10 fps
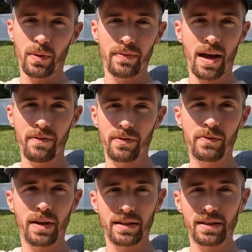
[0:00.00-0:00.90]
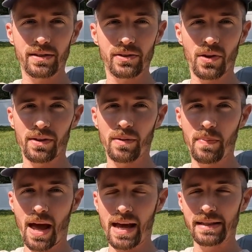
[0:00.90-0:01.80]
we've had a few fences installed in the
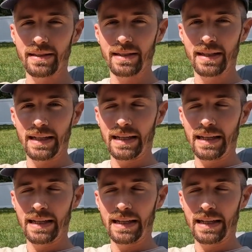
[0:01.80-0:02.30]
past.